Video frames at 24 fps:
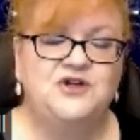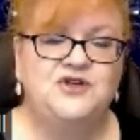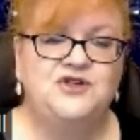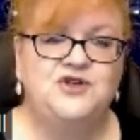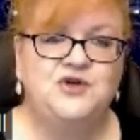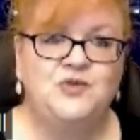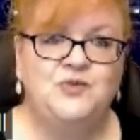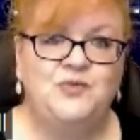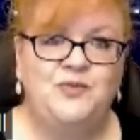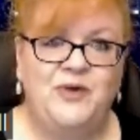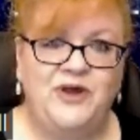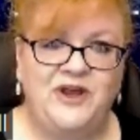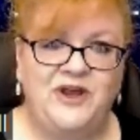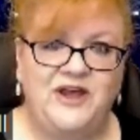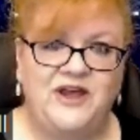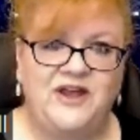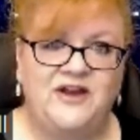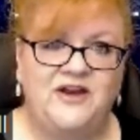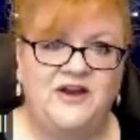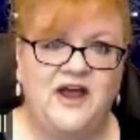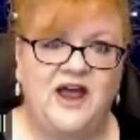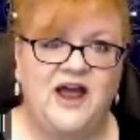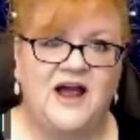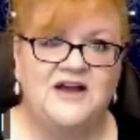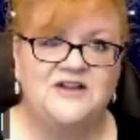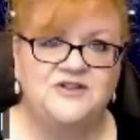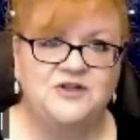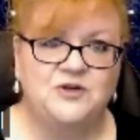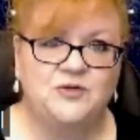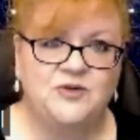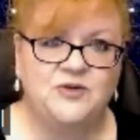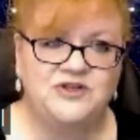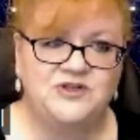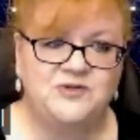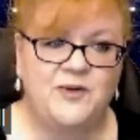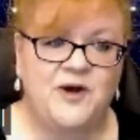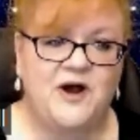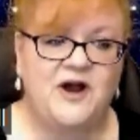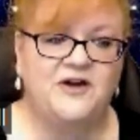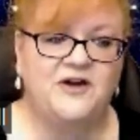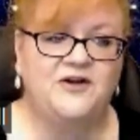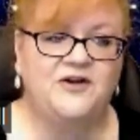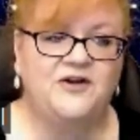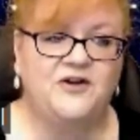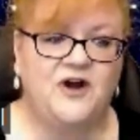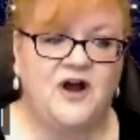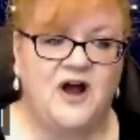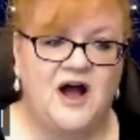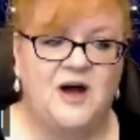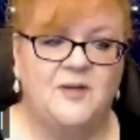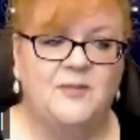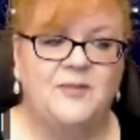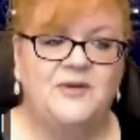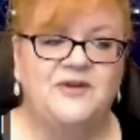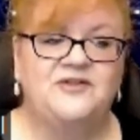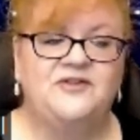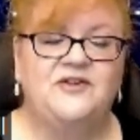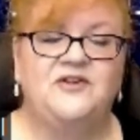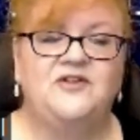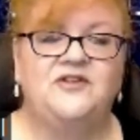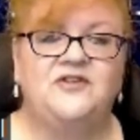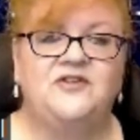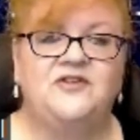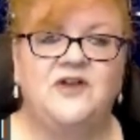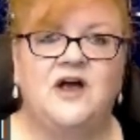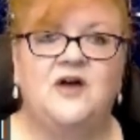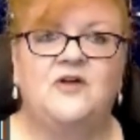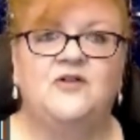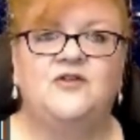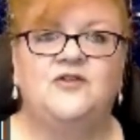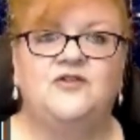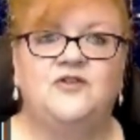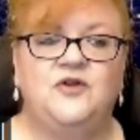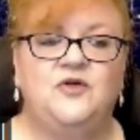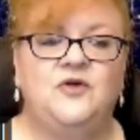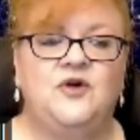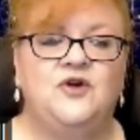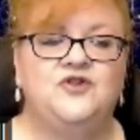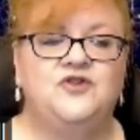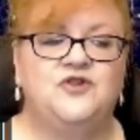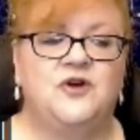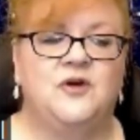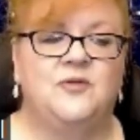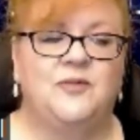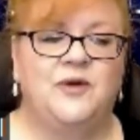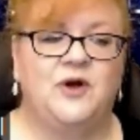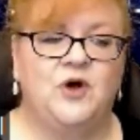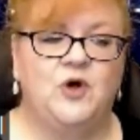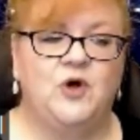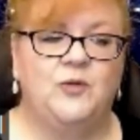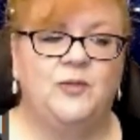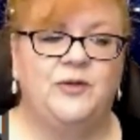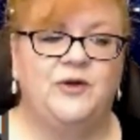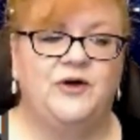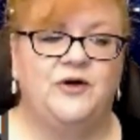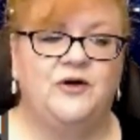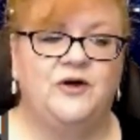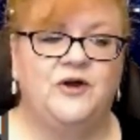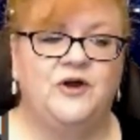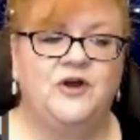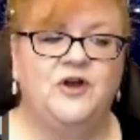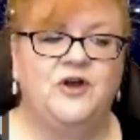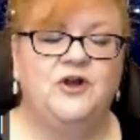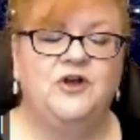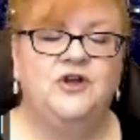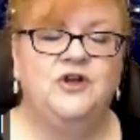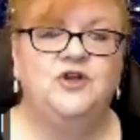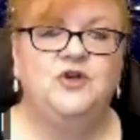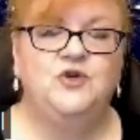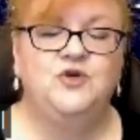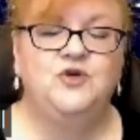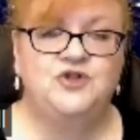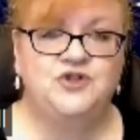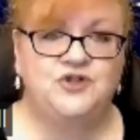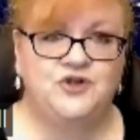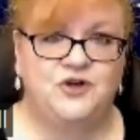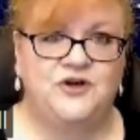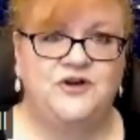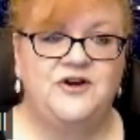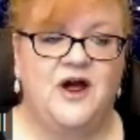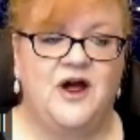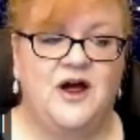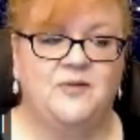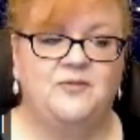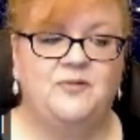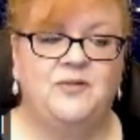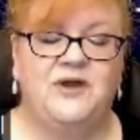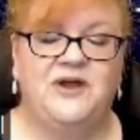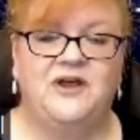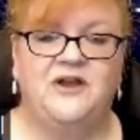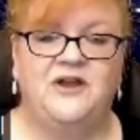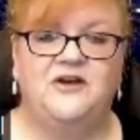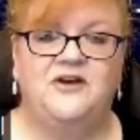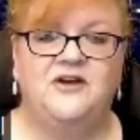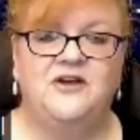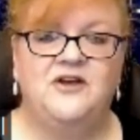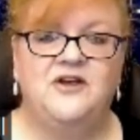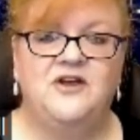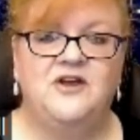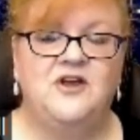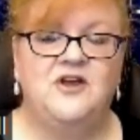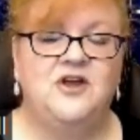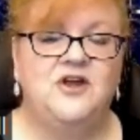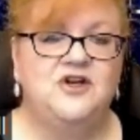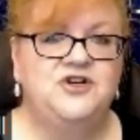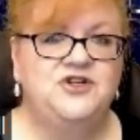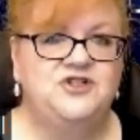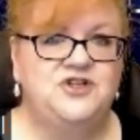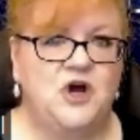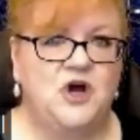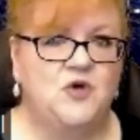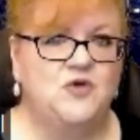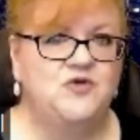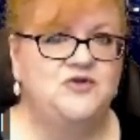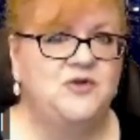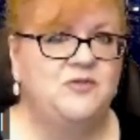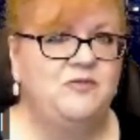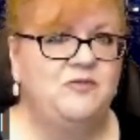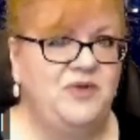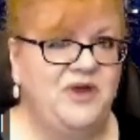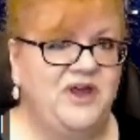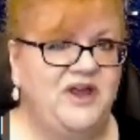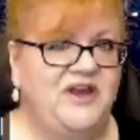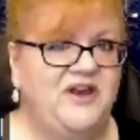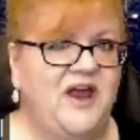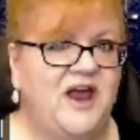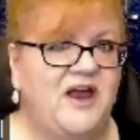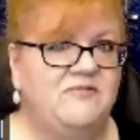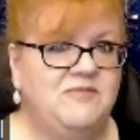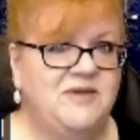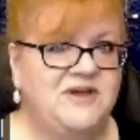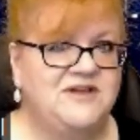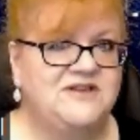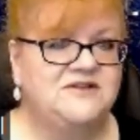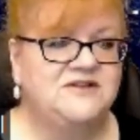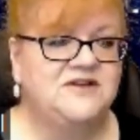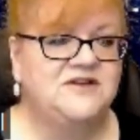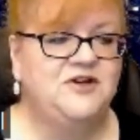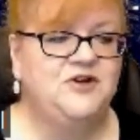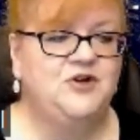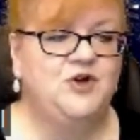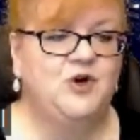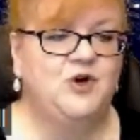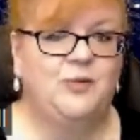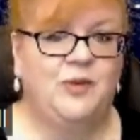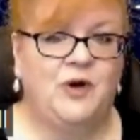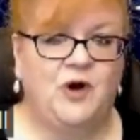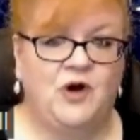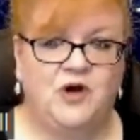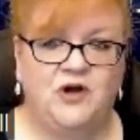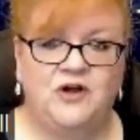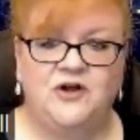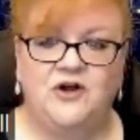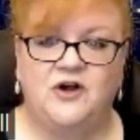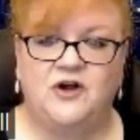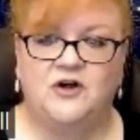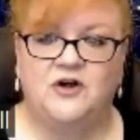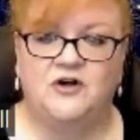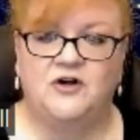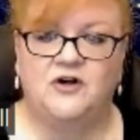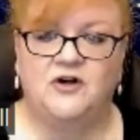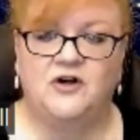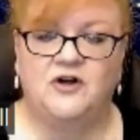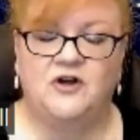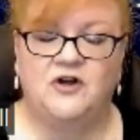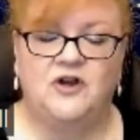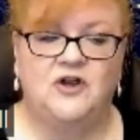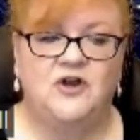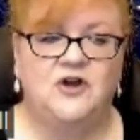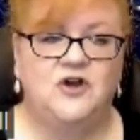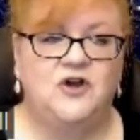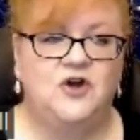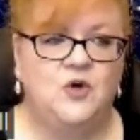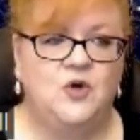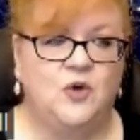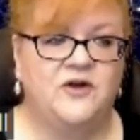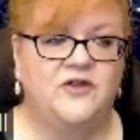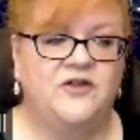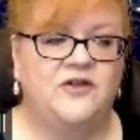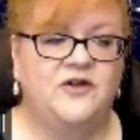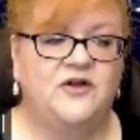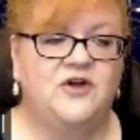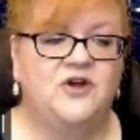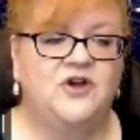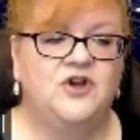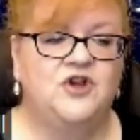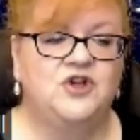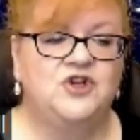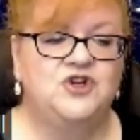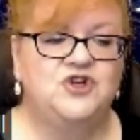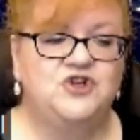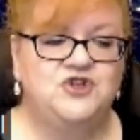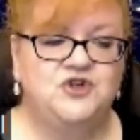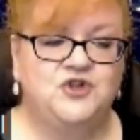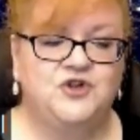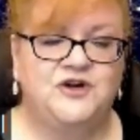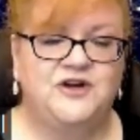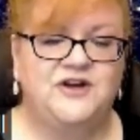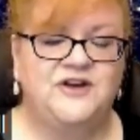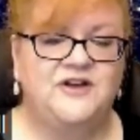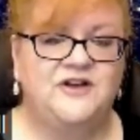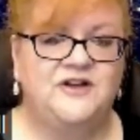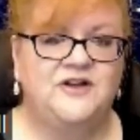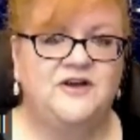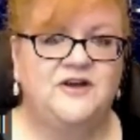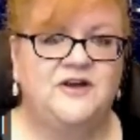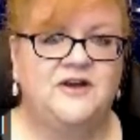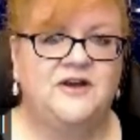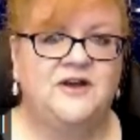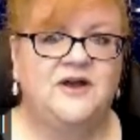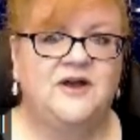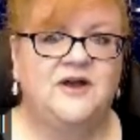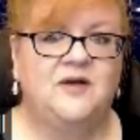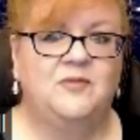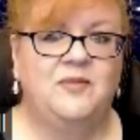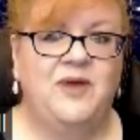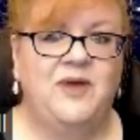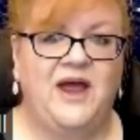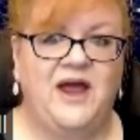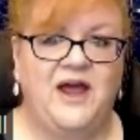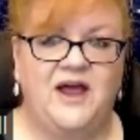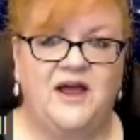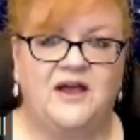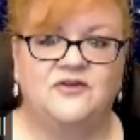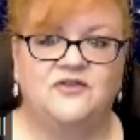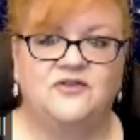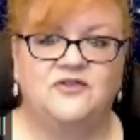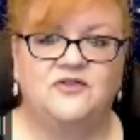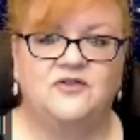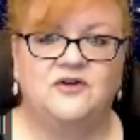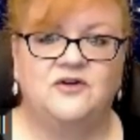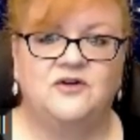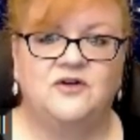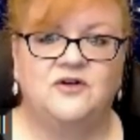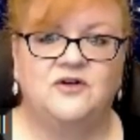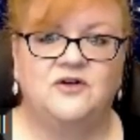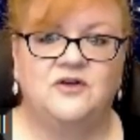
to bid as a responder opposite South's 2-no trump opener. You should not bid. Don't bid and mislead your partner. North should pass.